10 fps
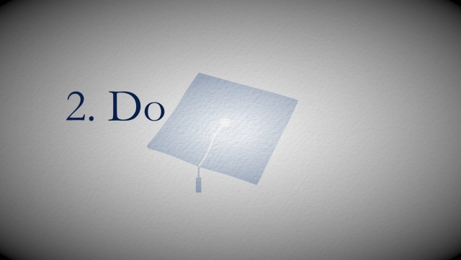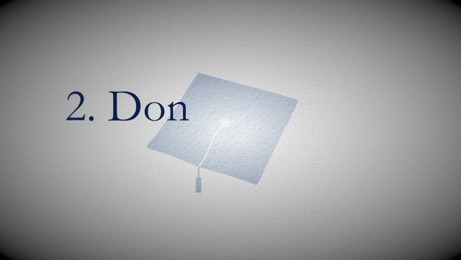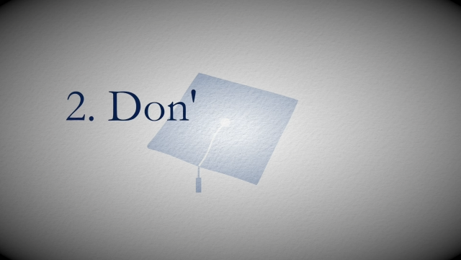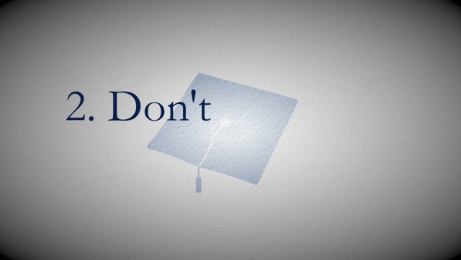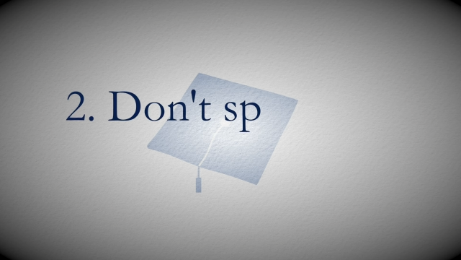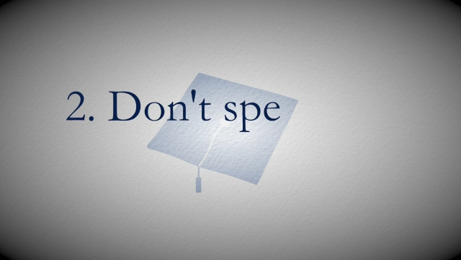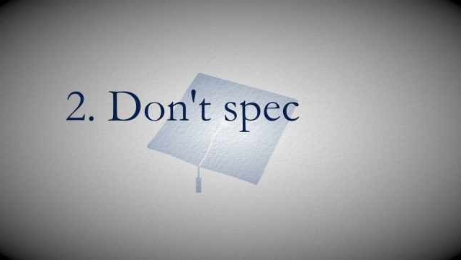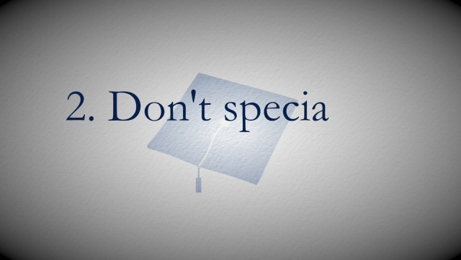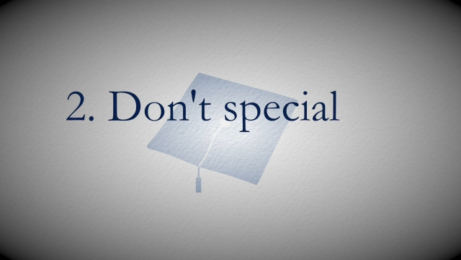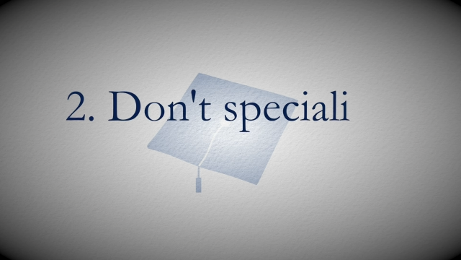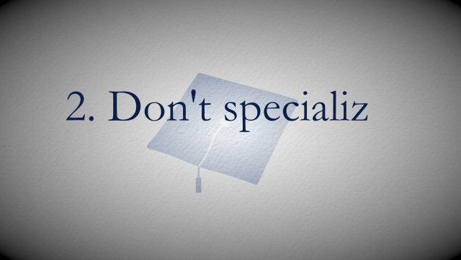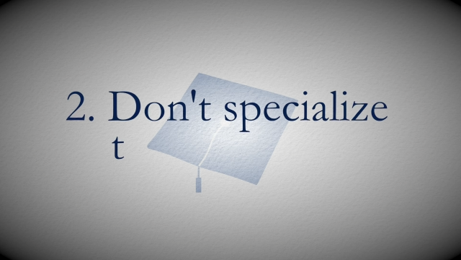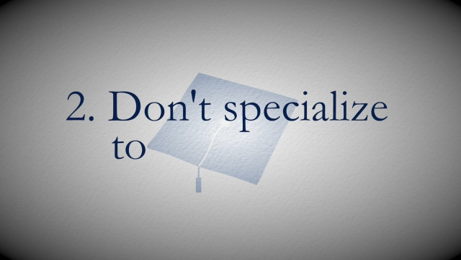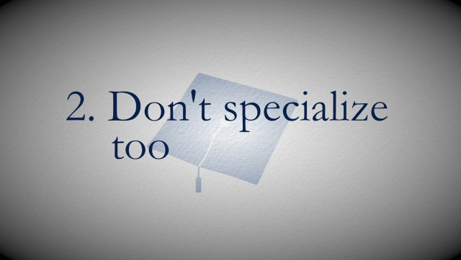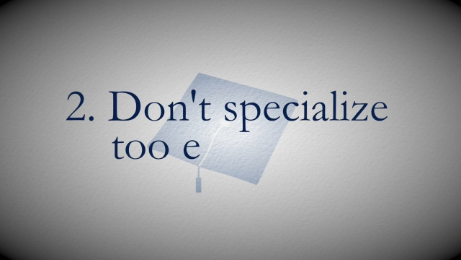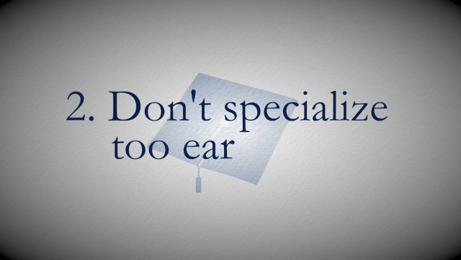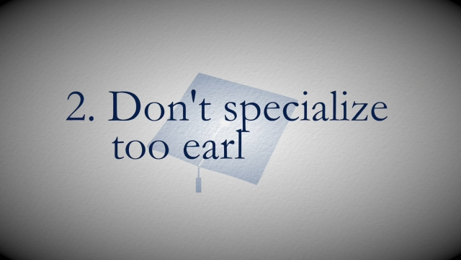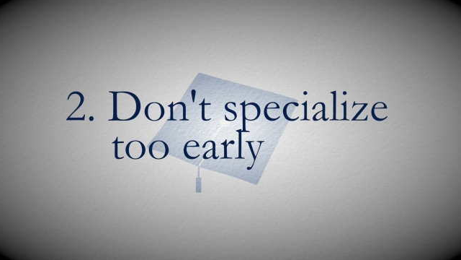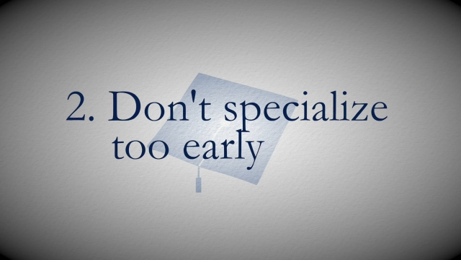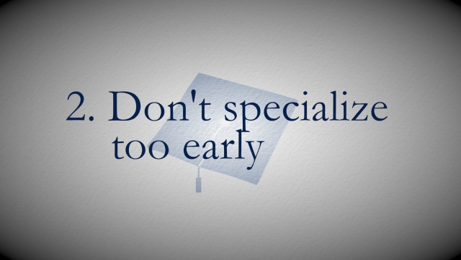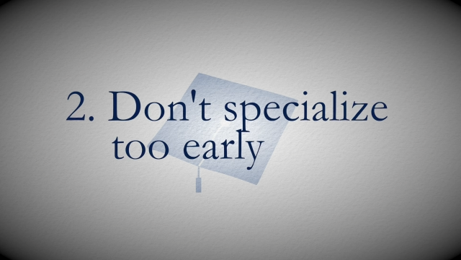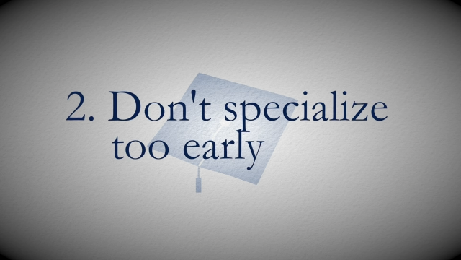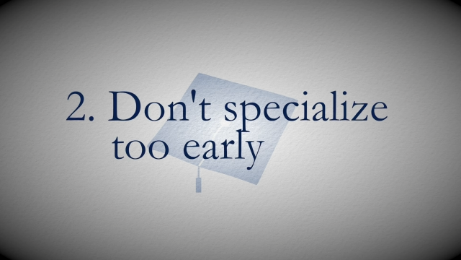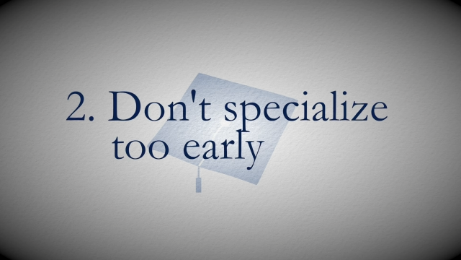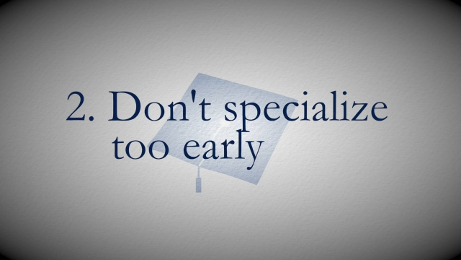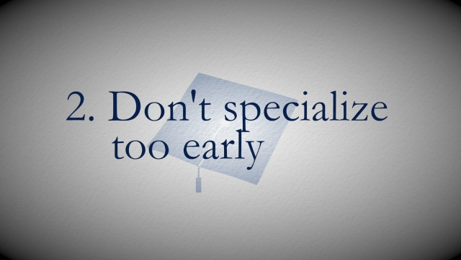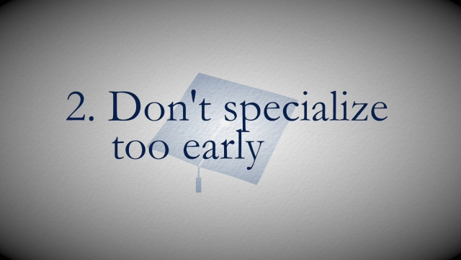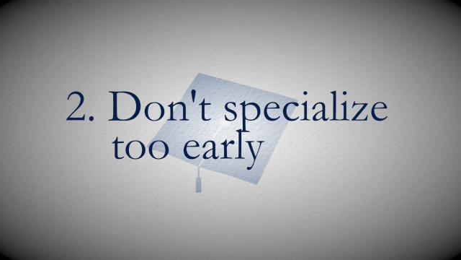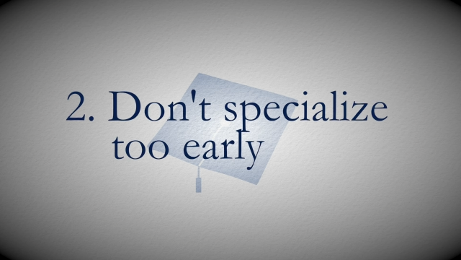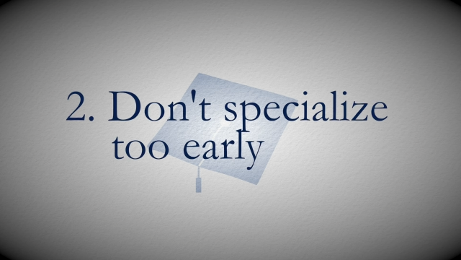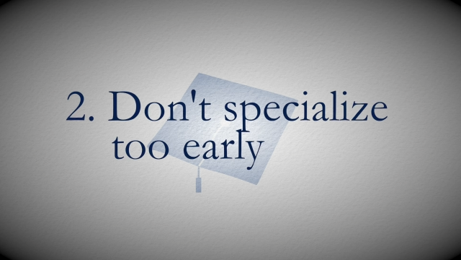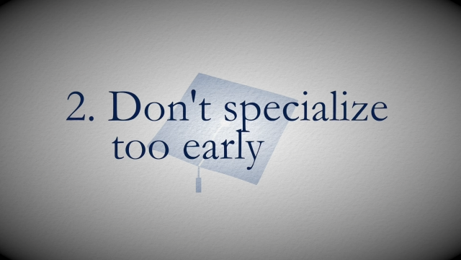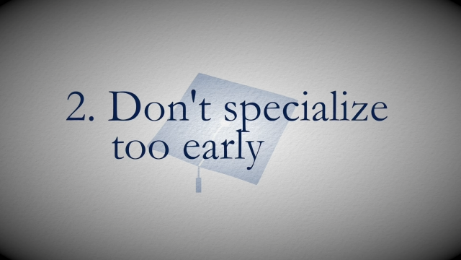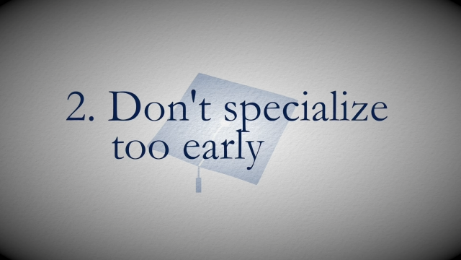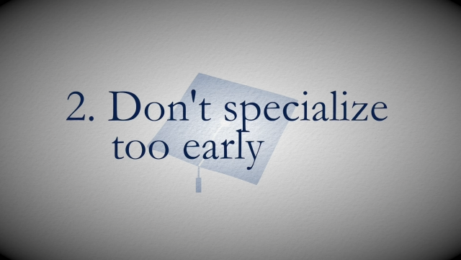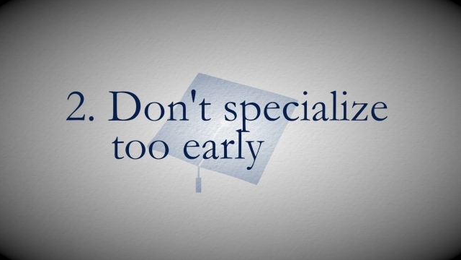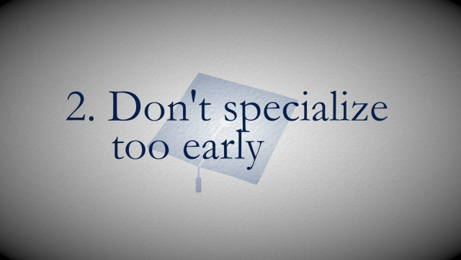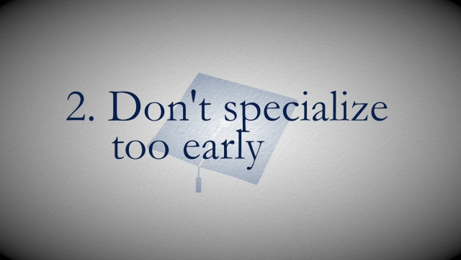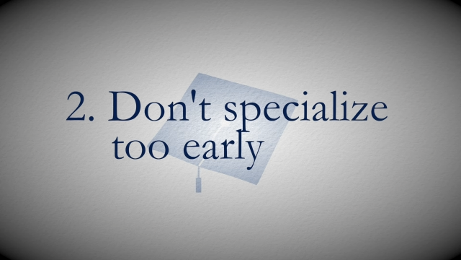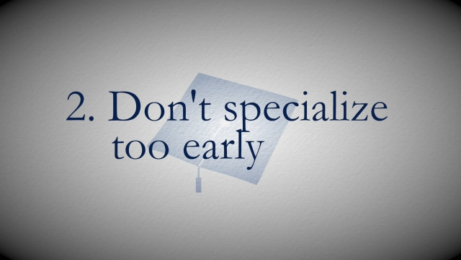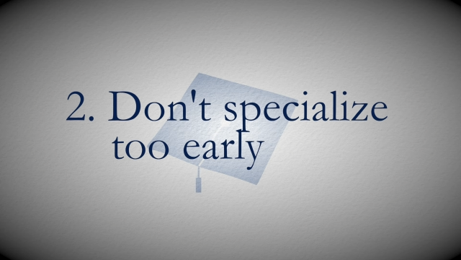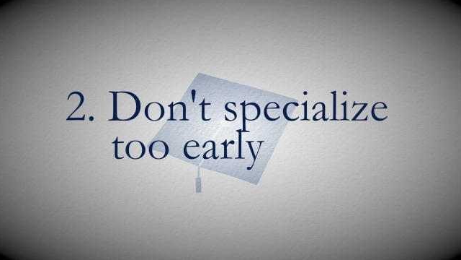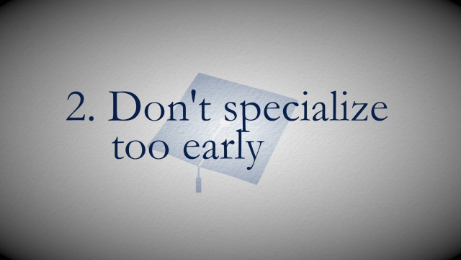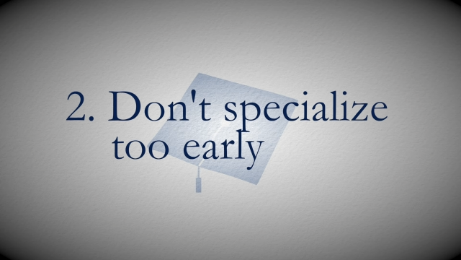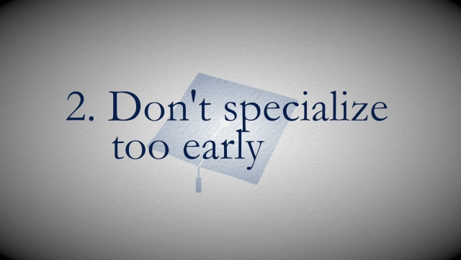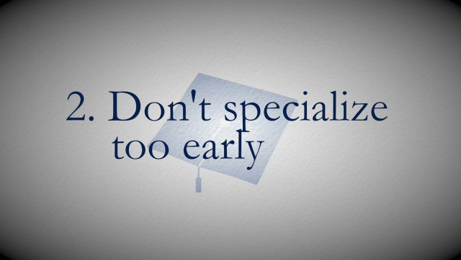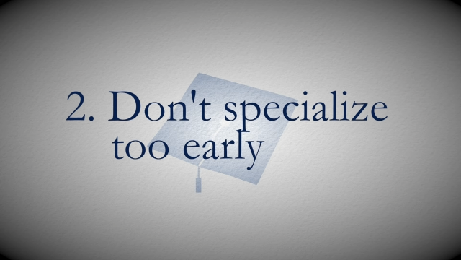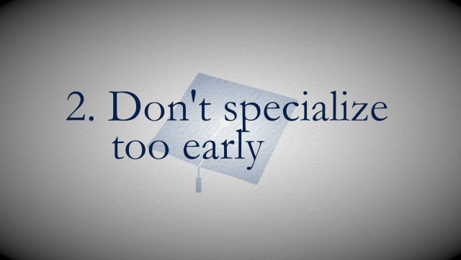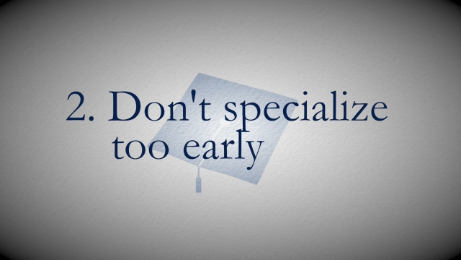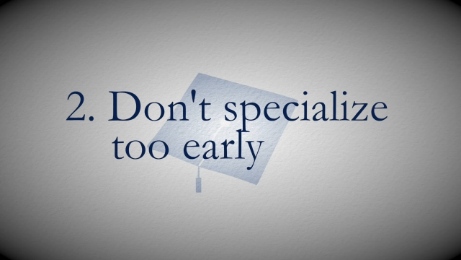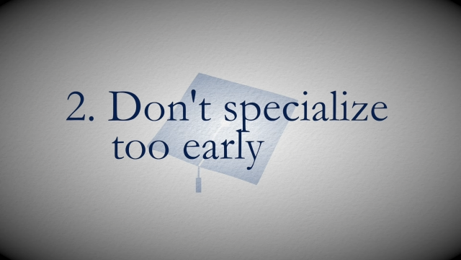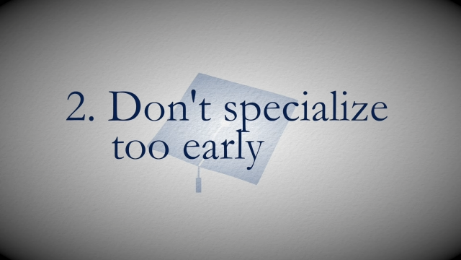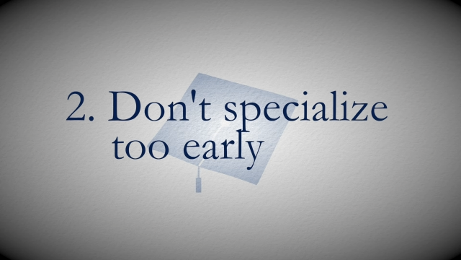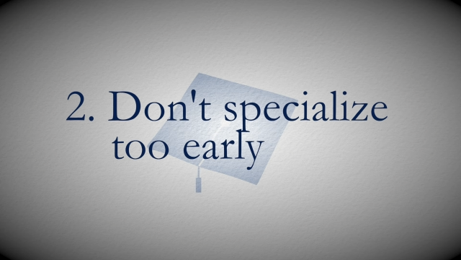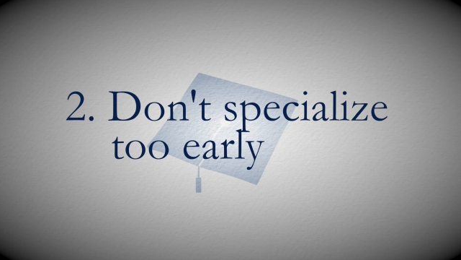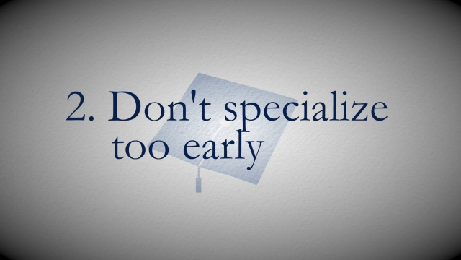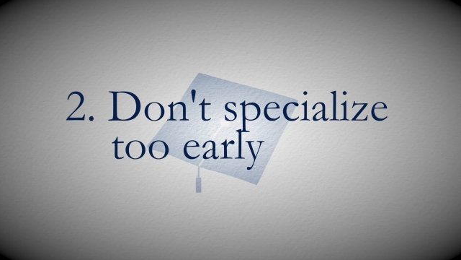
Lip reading: (no speaker visible)